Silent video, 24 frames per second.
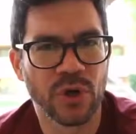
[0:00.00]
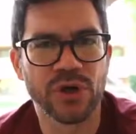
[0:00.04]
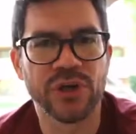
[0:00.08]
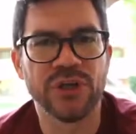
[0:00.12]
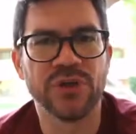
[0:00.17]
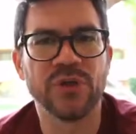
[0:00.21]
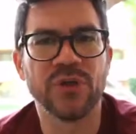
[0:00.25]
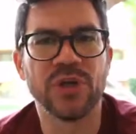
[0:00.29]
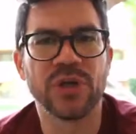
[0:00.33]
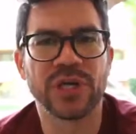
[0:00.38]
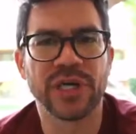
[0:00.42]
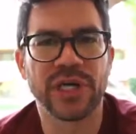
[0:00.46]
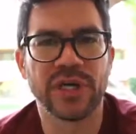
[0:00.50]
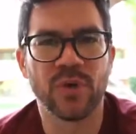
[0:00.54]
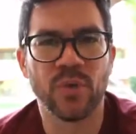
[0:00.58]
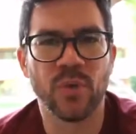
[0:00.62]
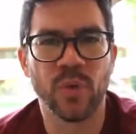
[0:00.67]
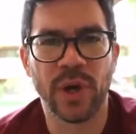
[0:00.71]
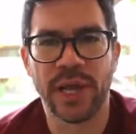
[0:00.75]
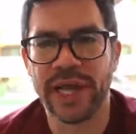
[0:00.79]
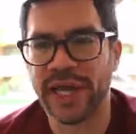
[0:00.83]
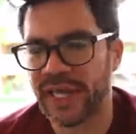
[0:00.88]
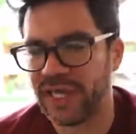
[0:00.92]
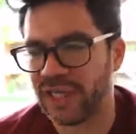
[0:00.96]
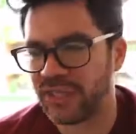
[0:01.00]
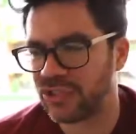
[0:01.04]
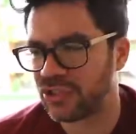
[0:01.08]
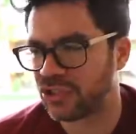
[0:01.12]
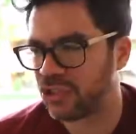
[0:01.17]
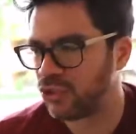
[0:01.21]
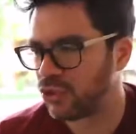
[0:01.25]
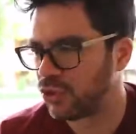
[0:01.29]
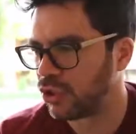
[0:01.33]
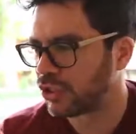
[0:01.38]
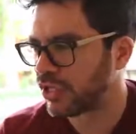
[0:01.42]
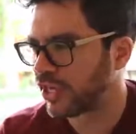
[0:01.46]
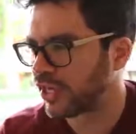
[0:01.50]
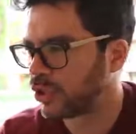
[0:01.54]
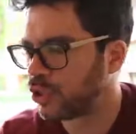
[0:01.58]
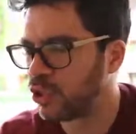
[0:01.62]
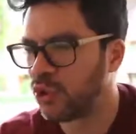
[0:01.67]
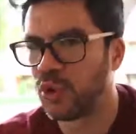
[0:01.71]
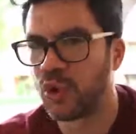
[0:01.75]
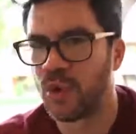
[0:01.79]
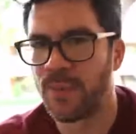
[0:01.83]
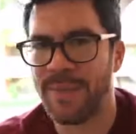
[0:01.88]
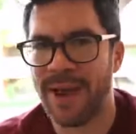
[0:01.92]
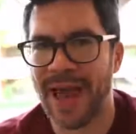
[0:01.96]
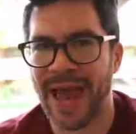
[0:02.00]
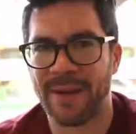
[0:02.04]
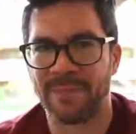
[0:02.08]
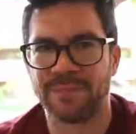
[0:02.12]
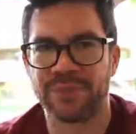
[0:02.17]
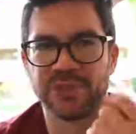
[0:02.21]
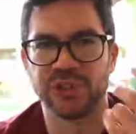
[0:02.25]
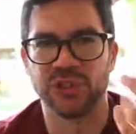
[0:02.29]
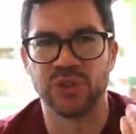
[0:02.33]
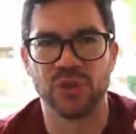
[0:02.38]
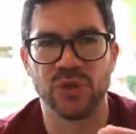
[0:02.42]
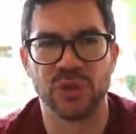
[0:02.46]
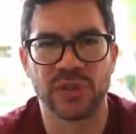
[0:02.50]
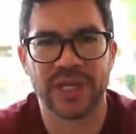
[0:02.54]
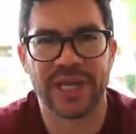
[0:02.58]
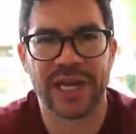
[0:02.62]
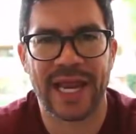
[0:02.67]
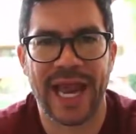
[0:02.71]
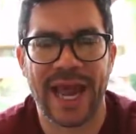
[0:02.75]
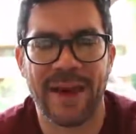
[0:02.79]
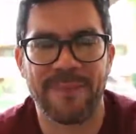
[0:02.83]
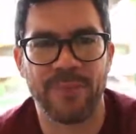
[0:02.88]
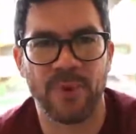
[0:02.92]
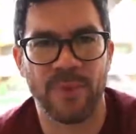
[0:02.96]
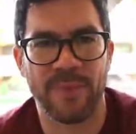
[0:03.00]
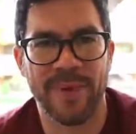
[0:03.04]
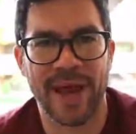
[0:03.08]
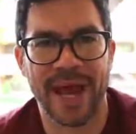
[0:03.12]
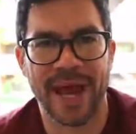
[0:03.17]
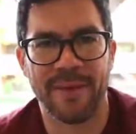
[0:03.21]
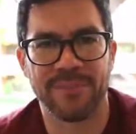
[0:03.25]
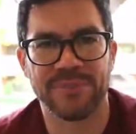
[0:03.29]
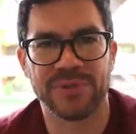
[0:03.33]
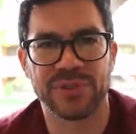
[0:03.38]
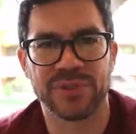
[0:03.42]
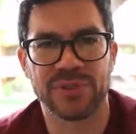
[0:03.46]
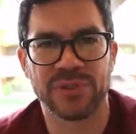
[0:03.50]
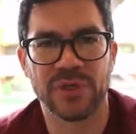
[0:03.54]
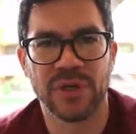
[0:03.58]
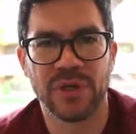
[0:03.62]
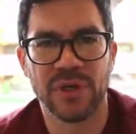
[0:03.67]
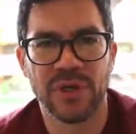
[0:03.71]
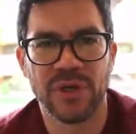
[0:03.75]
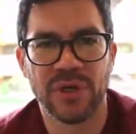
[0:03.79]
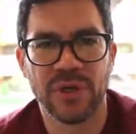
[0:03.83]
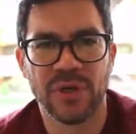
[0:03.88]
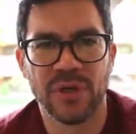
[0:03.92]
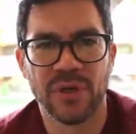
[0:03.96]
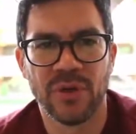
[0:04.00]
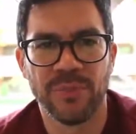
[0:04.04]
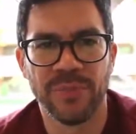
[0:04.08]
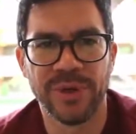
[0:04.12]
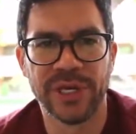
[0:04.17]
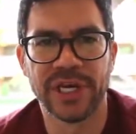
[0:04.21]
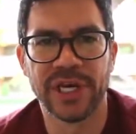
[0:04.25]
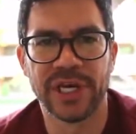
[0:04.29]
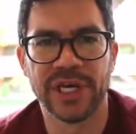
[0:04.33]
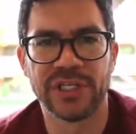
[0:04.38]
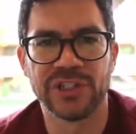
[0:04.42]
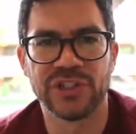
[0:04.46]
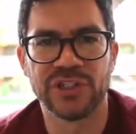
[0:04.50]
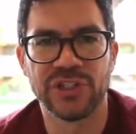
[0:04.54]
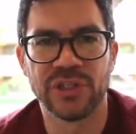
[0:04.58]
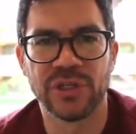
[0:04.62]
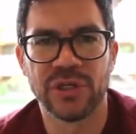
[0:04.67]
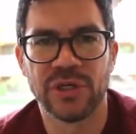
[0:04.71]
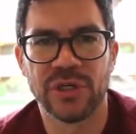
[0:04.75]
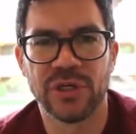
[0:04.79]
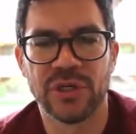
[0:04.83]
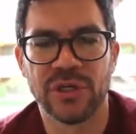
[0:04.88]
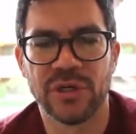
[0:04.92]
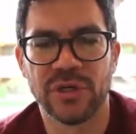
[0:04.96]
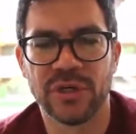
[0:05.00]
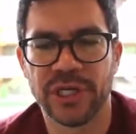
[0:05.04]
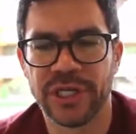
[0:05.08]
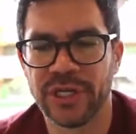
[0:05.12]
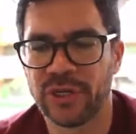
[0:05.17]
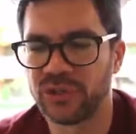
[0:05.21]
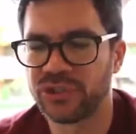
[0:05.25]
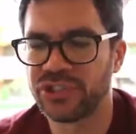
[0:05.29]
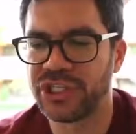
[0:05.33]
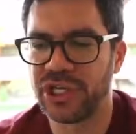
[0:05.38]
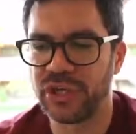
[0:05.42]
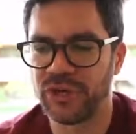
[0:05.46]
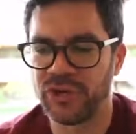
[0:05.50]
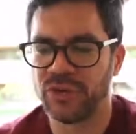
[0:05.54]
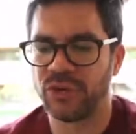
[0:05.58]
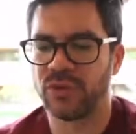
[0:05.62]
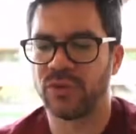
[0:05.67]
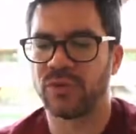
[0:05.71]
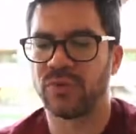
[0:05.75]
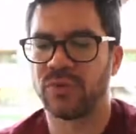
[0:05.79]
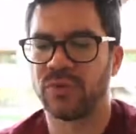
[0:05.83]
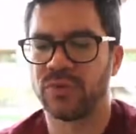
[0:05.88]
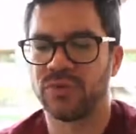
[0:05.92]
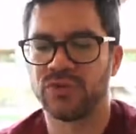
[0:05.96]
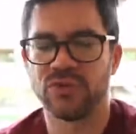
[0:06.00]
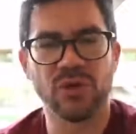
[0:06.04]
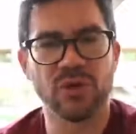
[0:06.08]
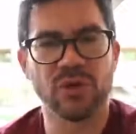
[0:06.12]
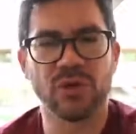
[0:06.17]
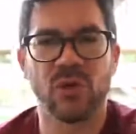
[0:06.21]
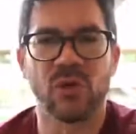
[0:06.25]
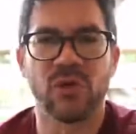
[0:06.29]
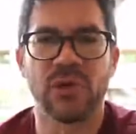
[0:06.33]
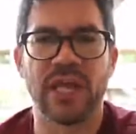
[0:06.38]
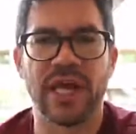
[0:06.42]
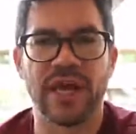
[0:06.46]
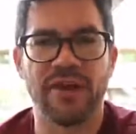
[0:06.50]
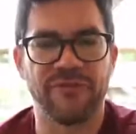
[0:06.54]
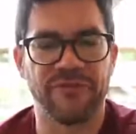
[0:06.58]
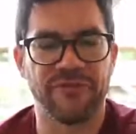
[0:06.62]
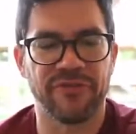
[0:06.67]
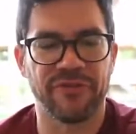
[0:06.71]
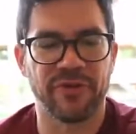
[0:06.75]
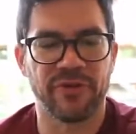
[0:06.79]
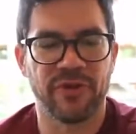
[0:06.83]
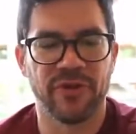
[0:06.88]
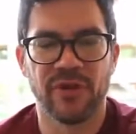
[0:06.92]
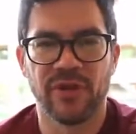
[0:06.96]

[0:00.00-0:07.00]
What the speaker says: Or do you look at Waze? Do you look at Google Maps? Do you look at Apple Maps? Because it'll tell you, don't go left.